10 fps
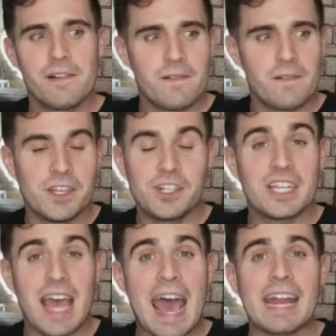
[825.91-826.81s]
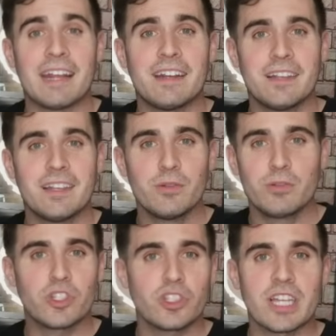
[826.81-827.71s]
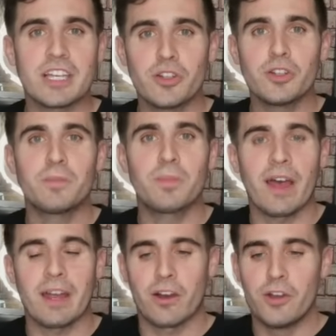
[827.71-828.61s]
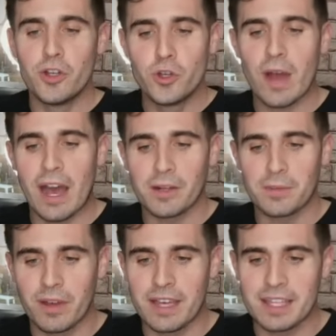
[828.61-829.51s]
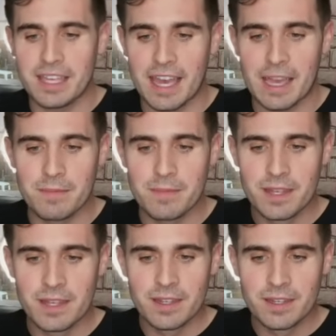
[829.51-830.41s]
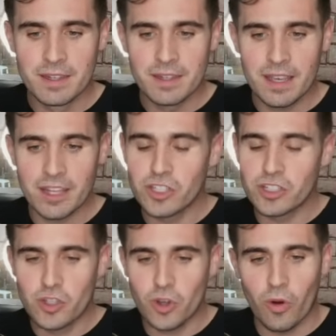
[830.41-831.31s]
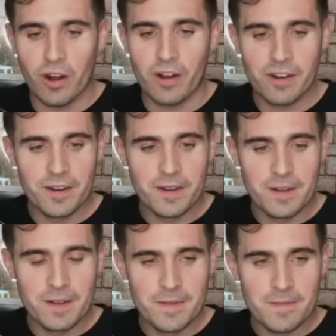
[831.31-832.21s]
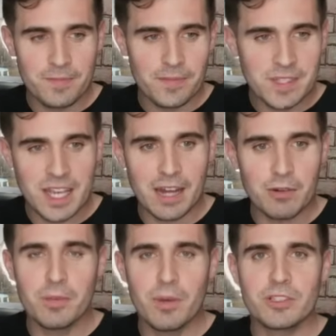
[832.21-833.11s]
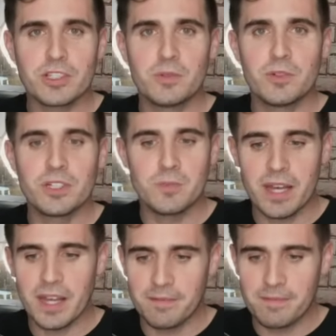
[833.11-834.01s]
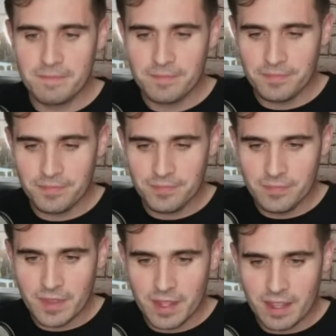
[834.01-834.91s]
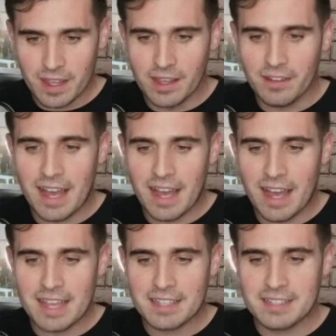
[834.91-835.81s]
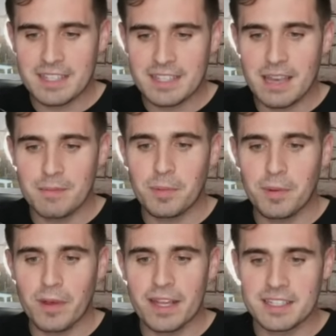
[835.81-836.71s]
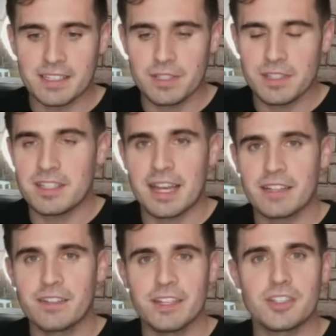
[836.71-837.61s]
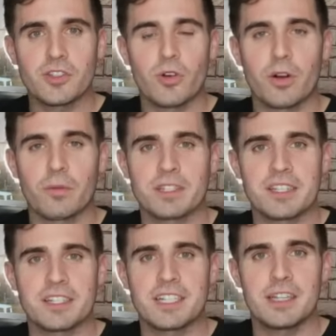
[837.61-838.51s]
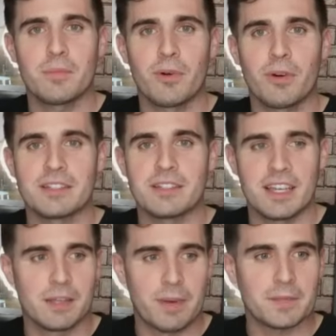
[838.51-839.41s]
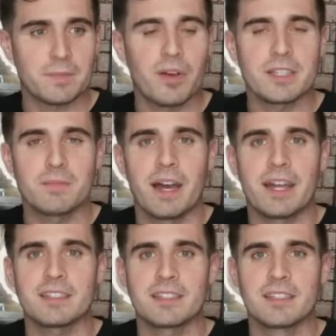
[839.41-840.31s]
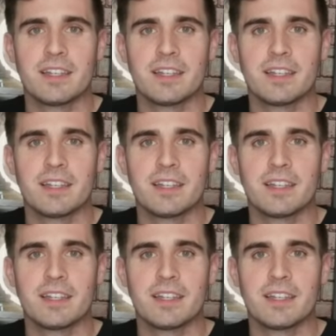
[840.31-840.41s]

he just had it. He was just a good player, knew how to play the game, and could score. It's kind of what Moses Moody's been. In the last game he played against the Kings, he was the second leading scorer with 16 points. He had the best plus minus. It